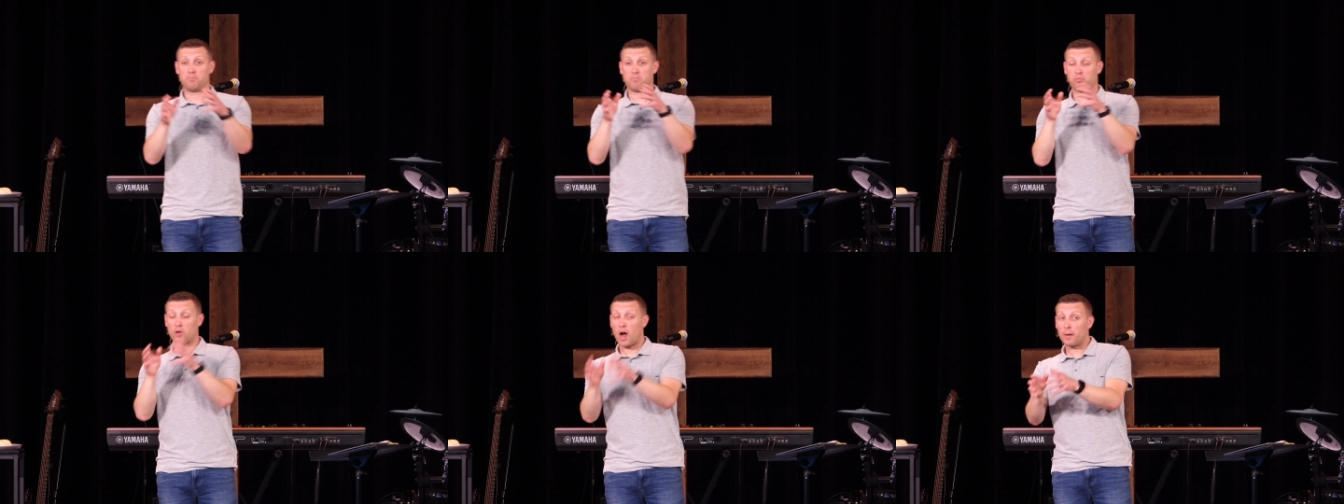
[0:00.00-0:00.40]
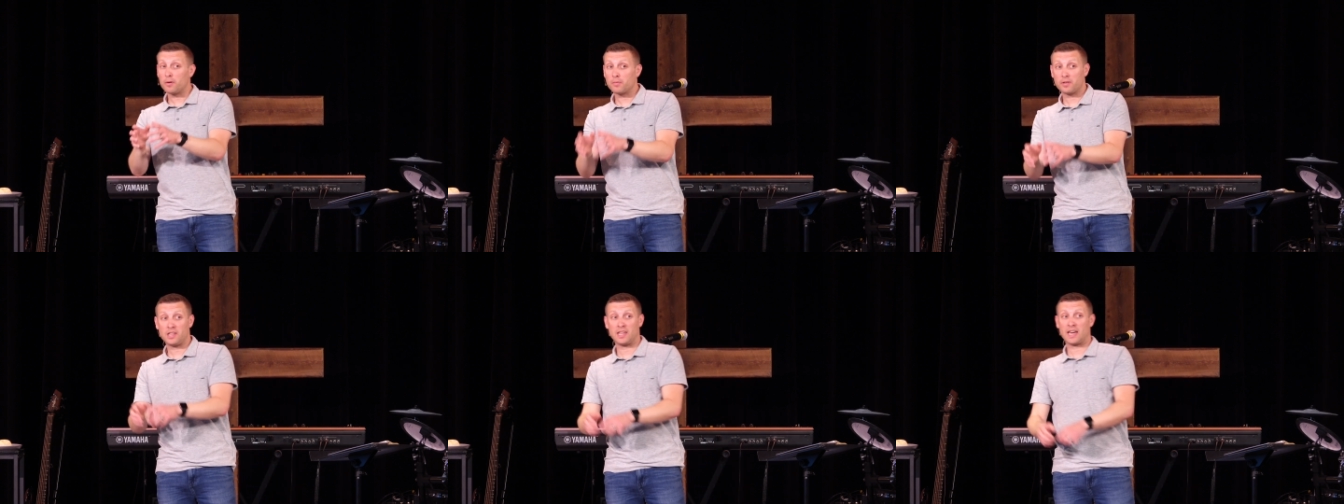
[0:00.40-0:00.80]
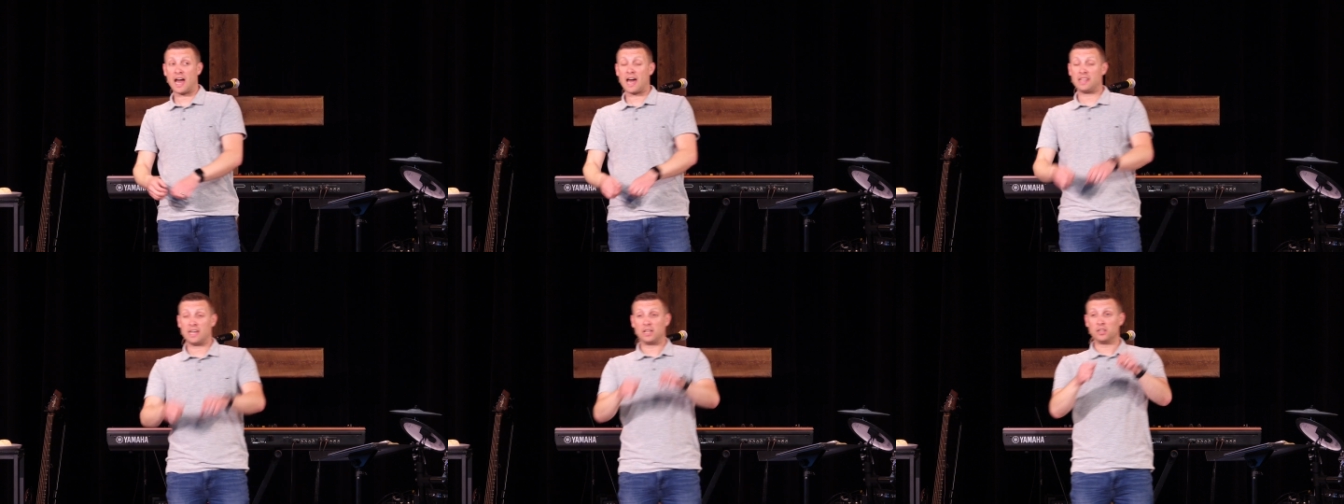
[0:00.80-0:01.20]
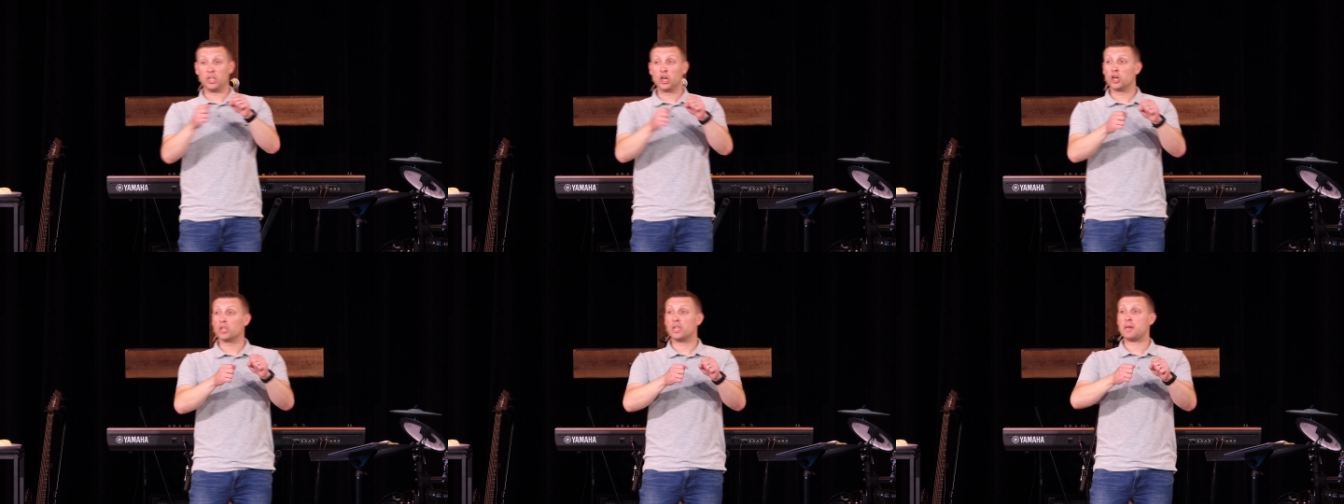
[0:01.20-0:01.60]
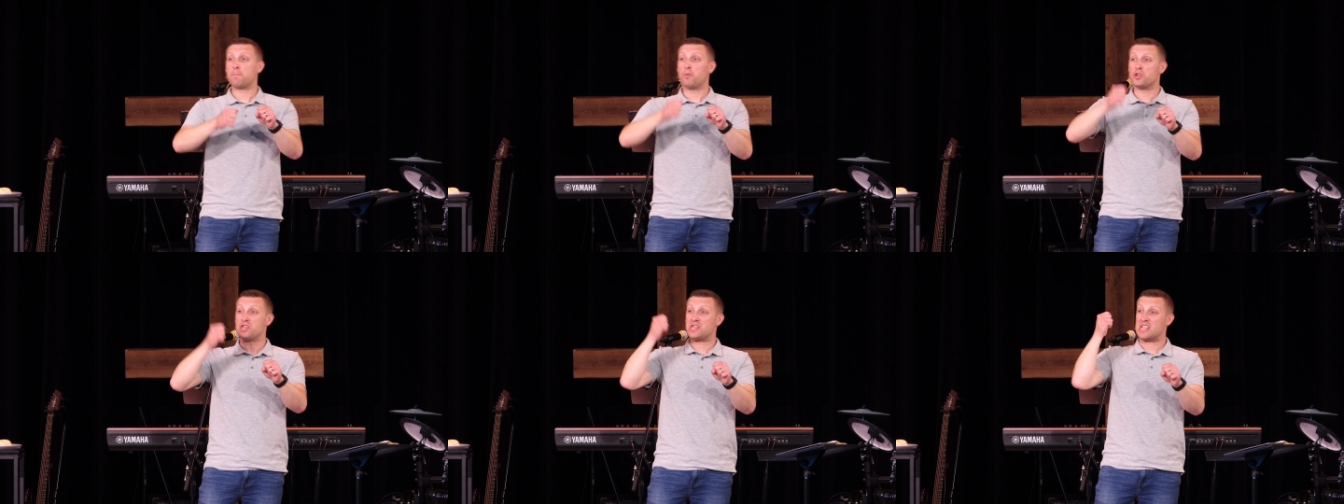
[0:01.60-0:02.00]
probably the guy that literally
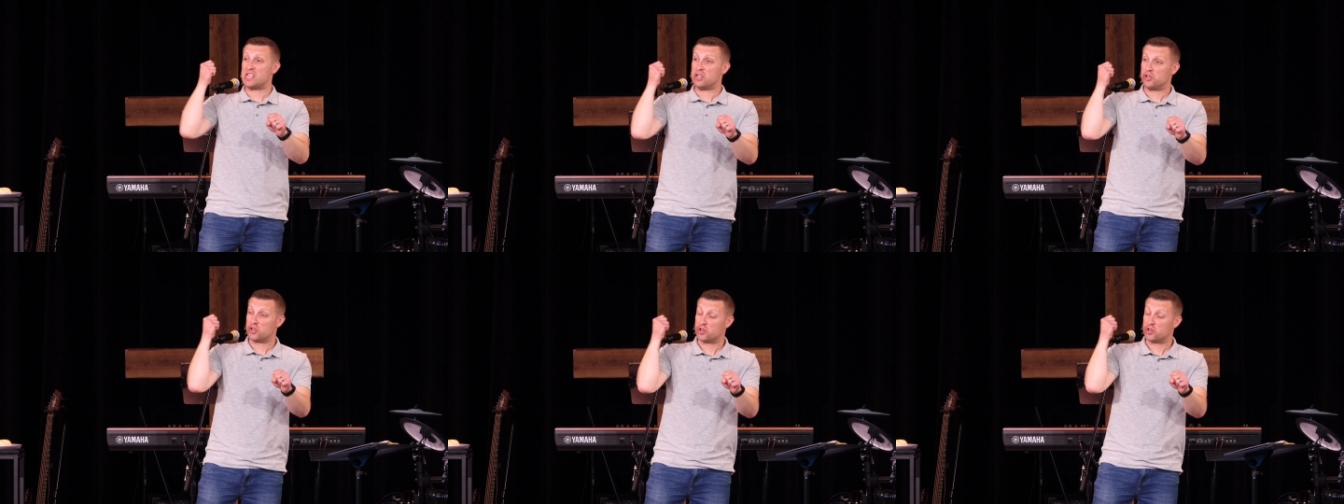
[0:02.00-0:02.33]
put the,